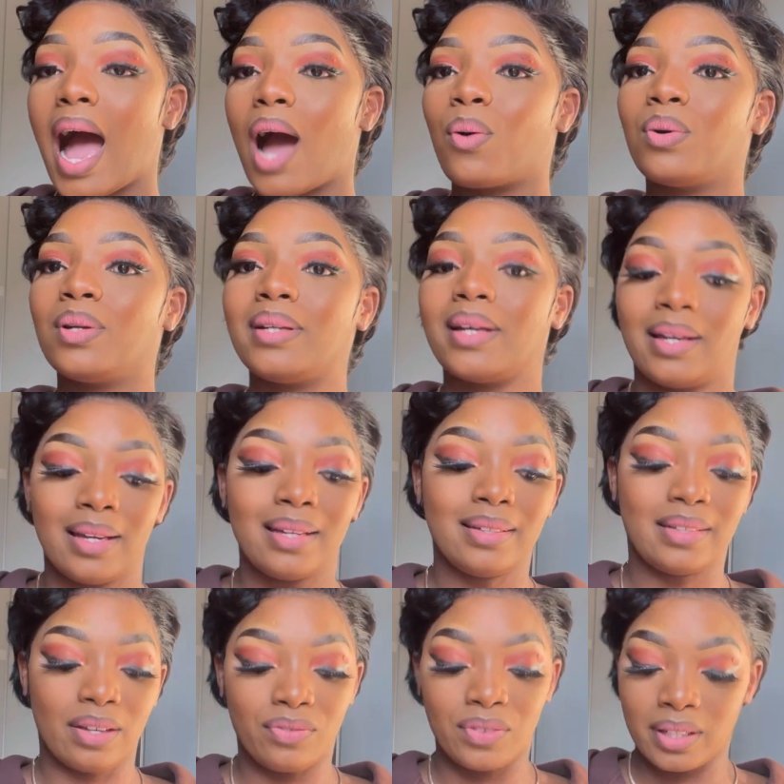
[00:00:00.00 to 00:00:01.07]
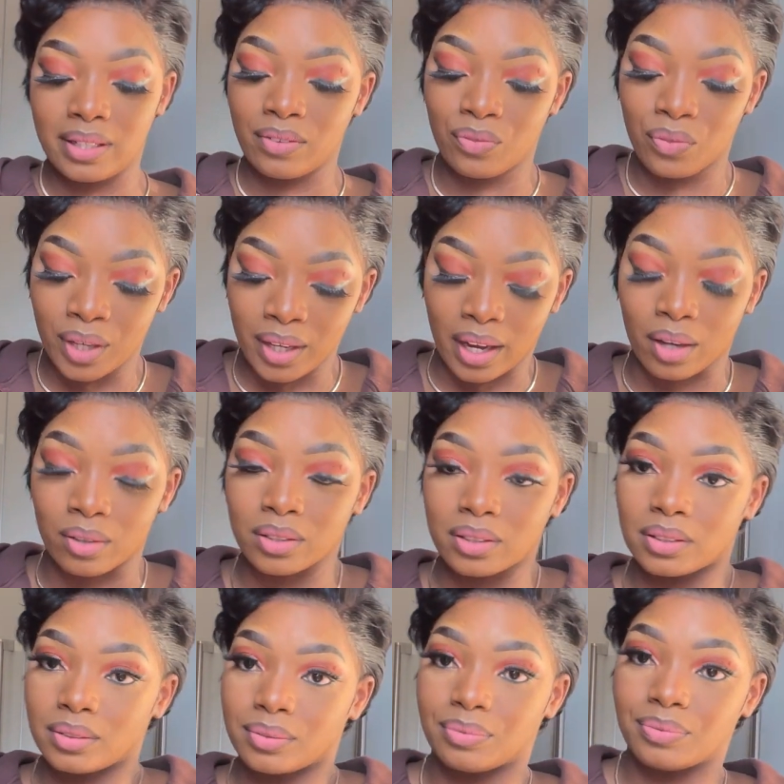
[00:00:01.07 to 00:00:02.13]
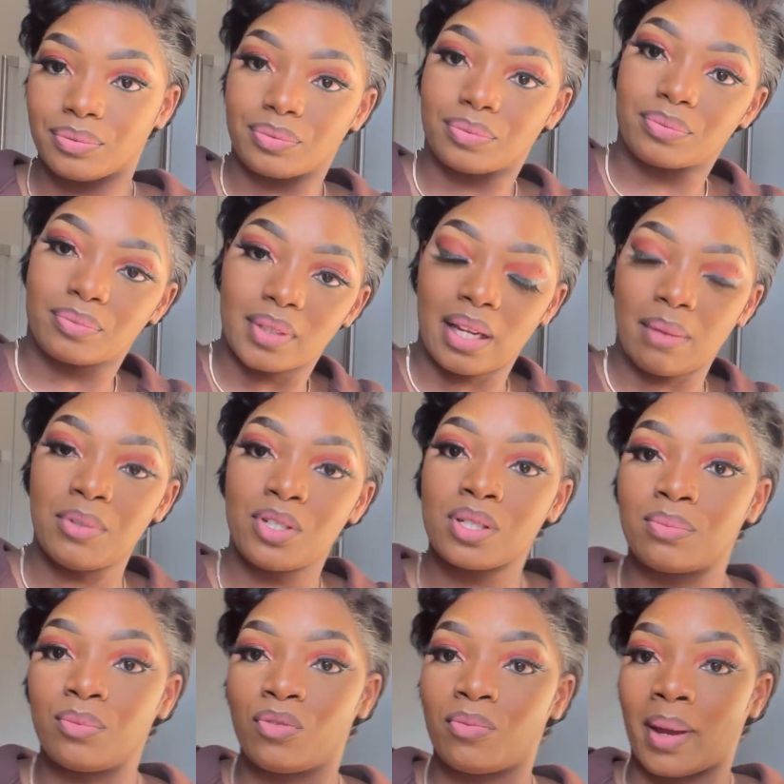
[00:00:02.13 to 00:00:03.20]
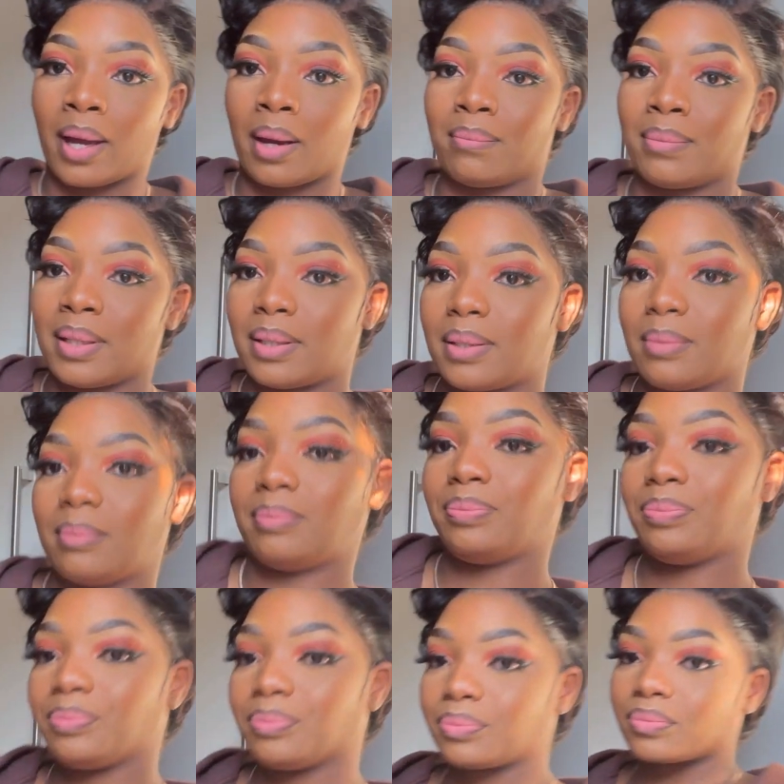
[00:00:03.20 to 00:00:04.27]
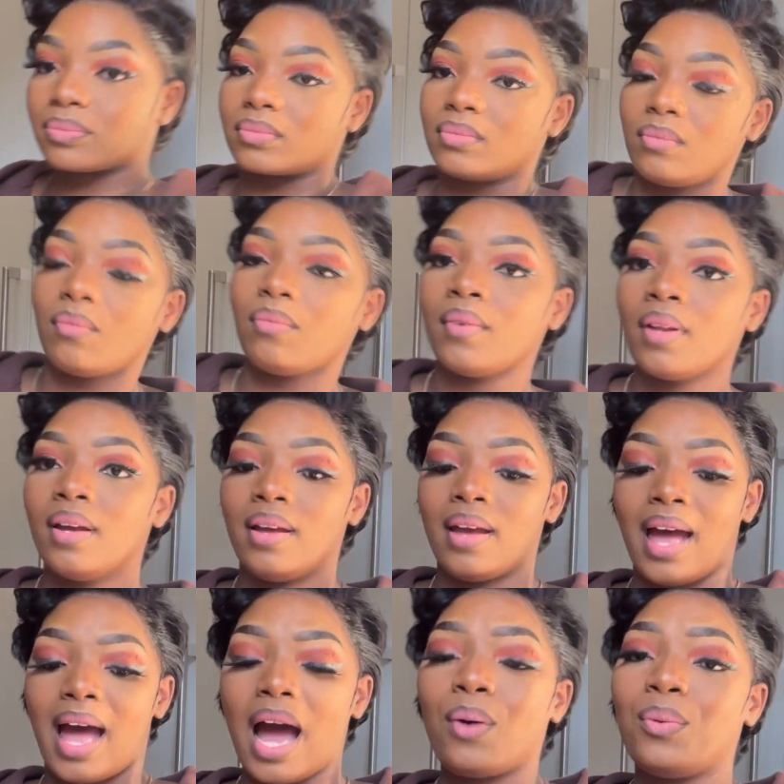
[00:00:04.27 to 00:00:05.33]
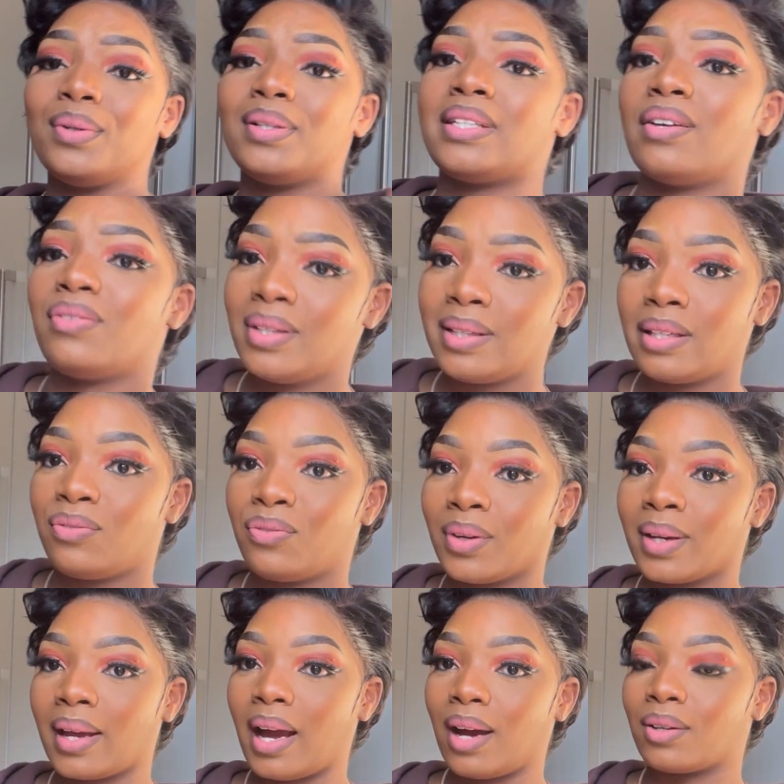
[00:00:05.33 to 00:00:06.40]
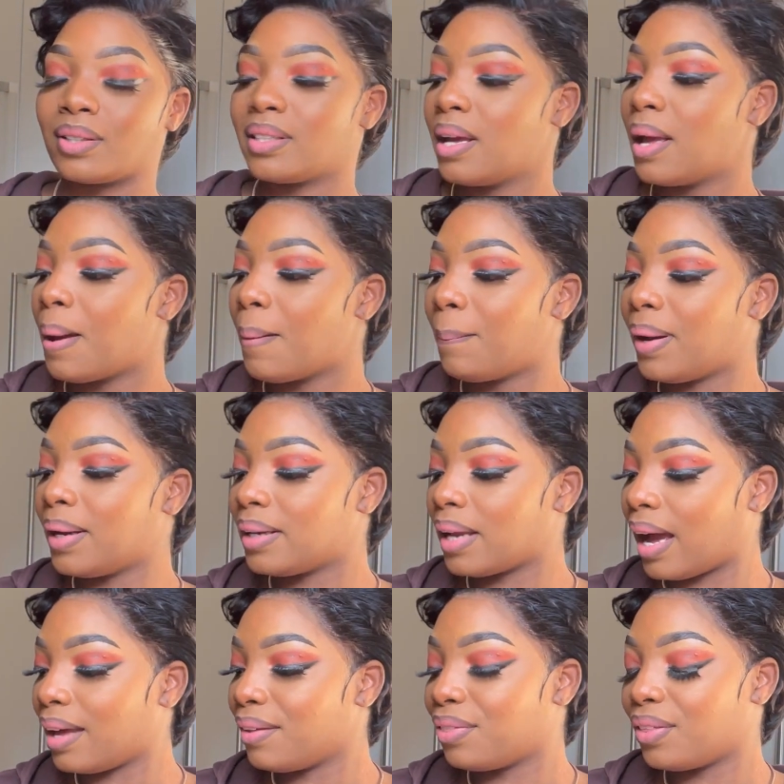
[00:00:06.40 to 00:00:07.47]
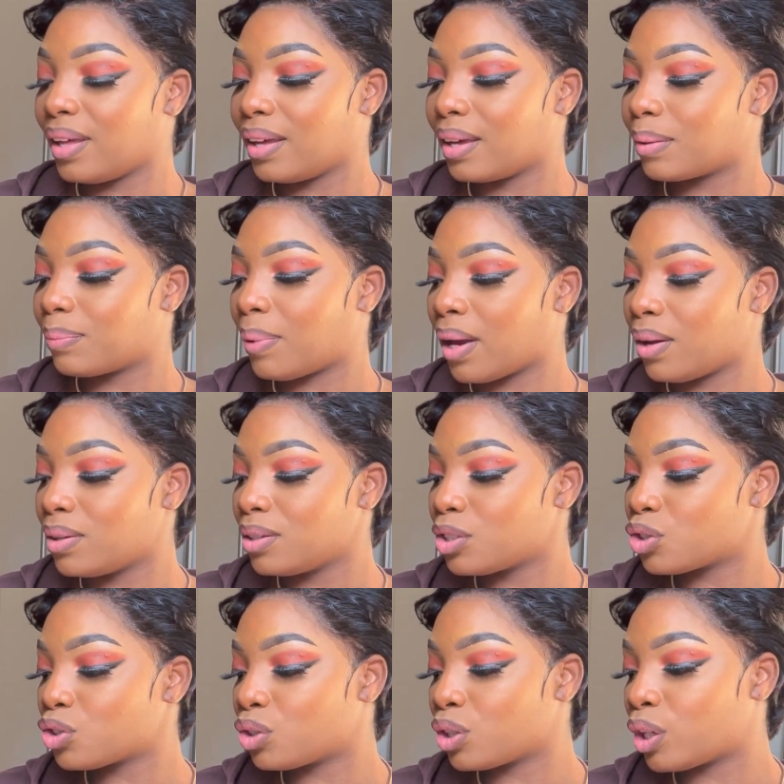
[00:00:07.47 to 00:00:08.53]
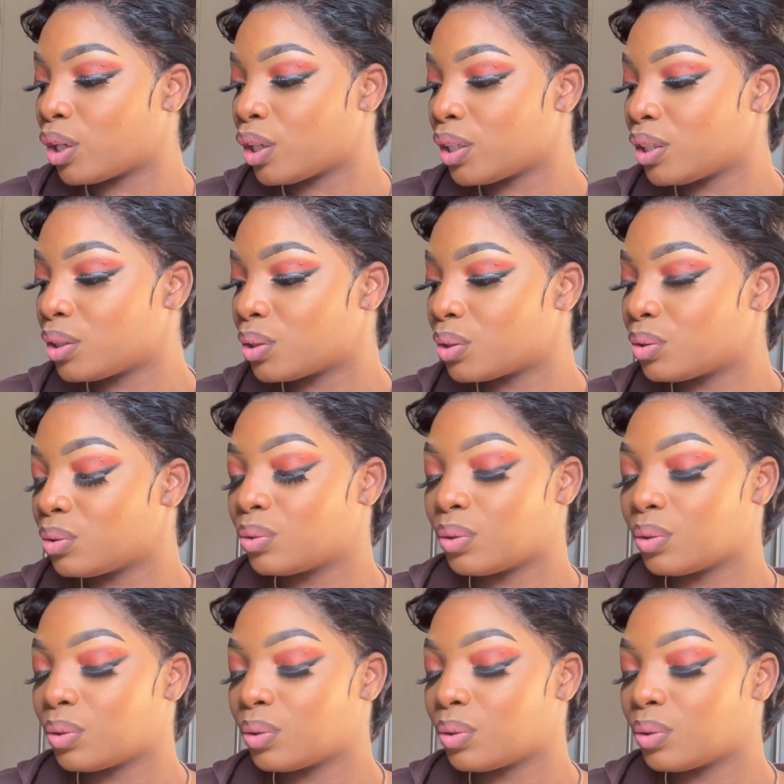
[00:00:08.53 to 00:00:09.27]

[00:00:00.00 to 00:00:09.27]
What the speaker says: I would definitely freak out. Let me just move back a bit. I would definitely freak out. But I think parents should learn to